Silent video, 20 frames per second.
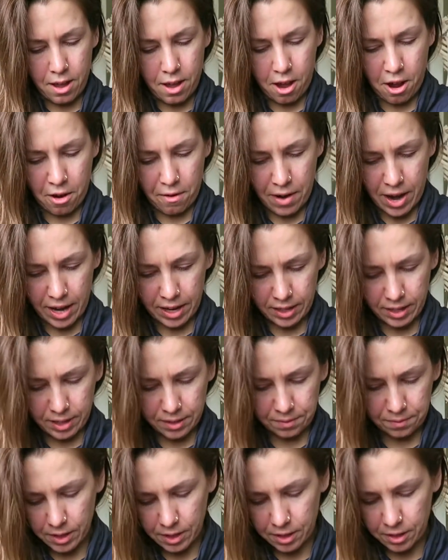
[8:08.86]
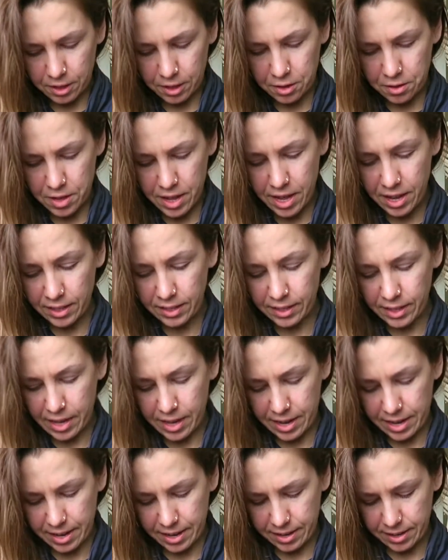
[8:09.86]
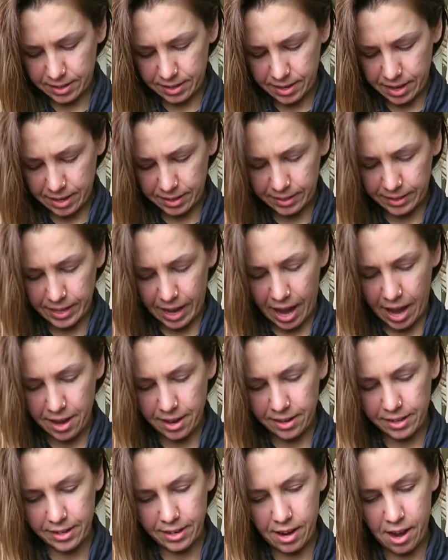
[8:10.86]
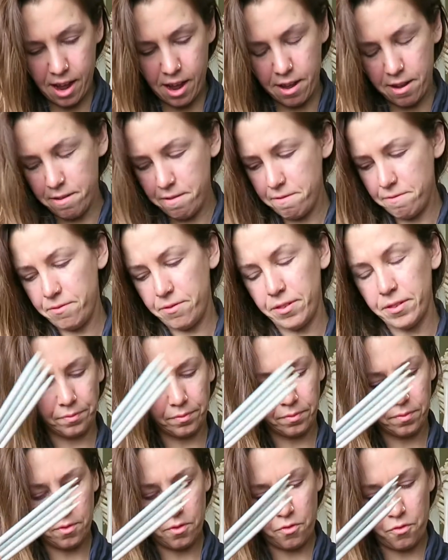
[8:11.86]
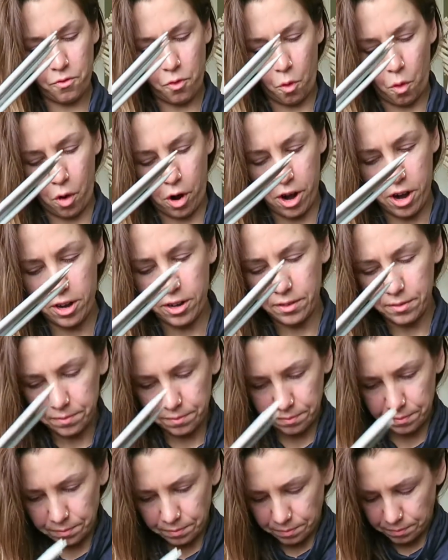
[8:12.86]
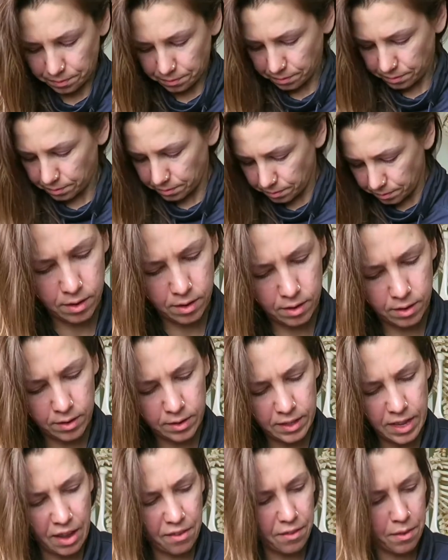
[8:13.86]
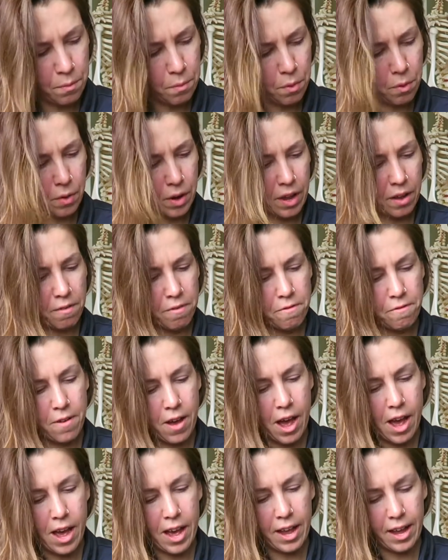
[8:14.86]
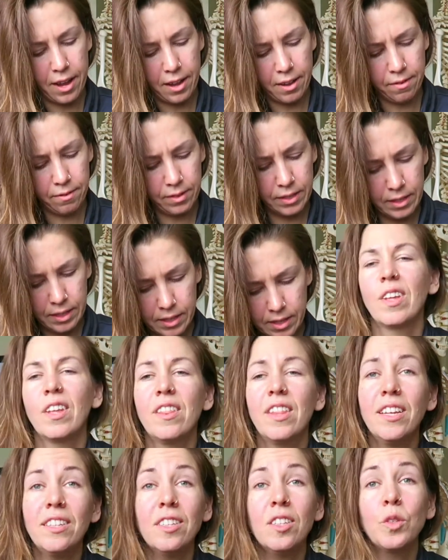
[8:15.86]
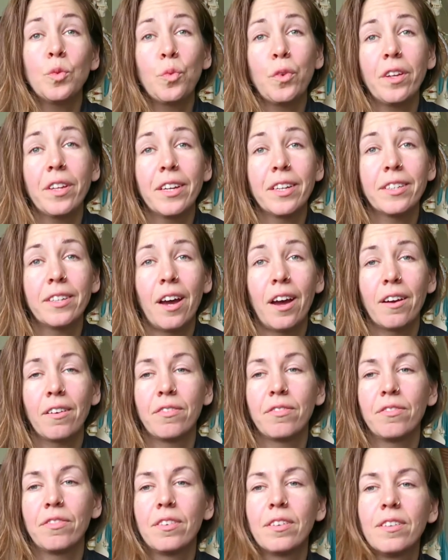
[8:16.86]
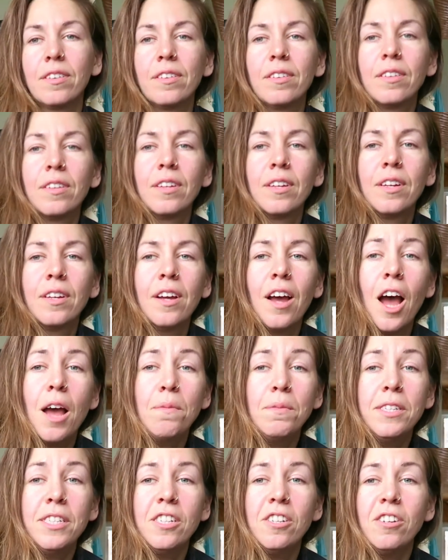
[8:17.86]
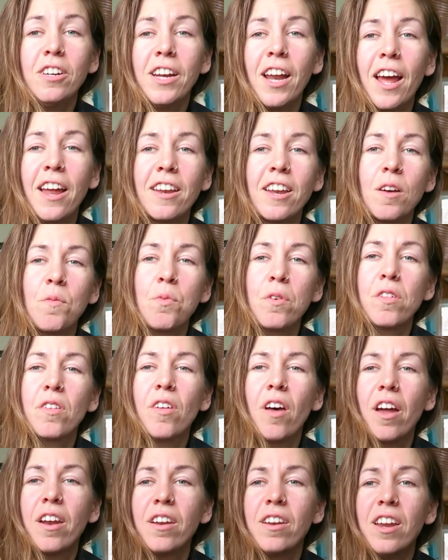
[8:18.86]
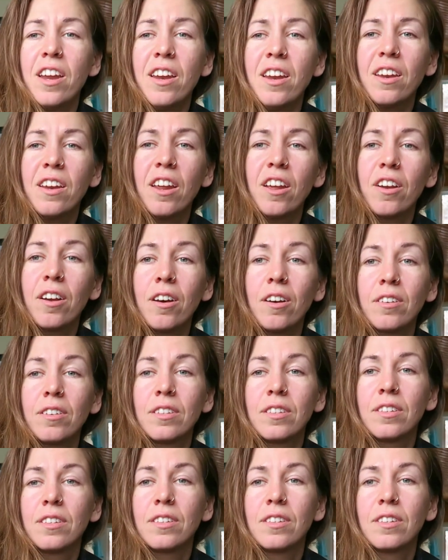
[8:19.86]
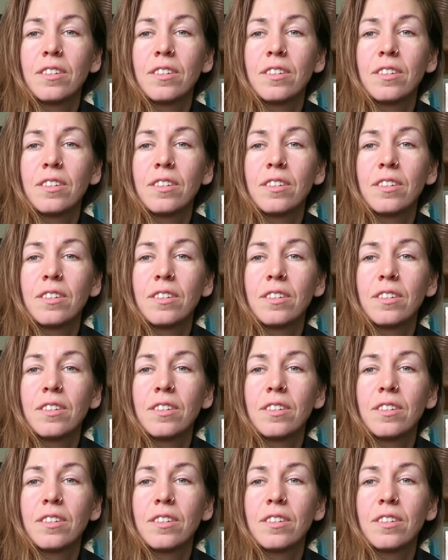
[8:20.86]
All right, so this is a set of 4 7.5s. This is really tough. I'm still gonna end up with a lot of knitting needles.